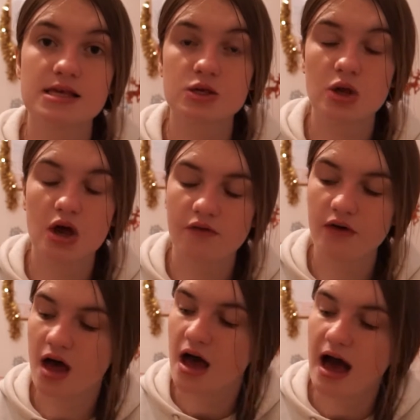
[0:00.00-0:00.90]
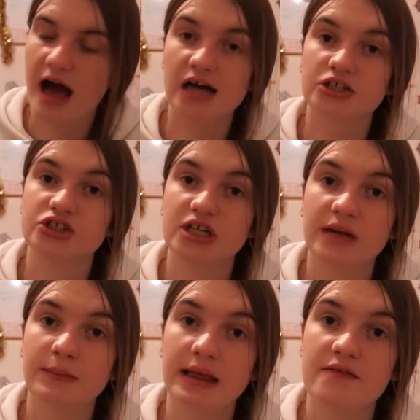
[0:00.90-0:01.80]
stuff, and she
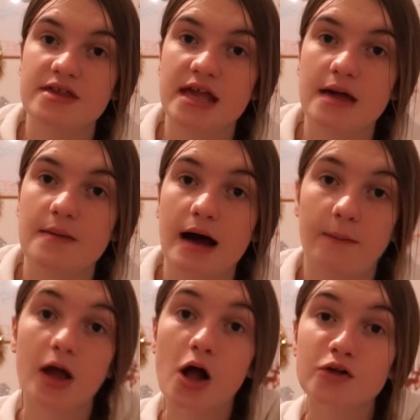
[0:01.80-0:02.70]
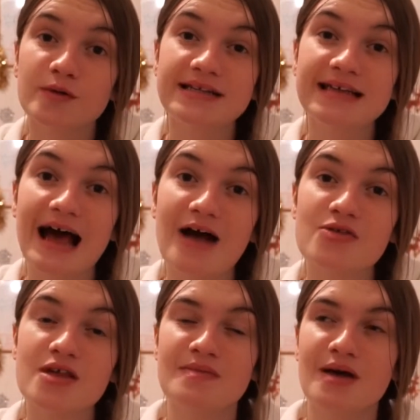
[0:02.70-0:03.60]
believes in him, and we all do in this house,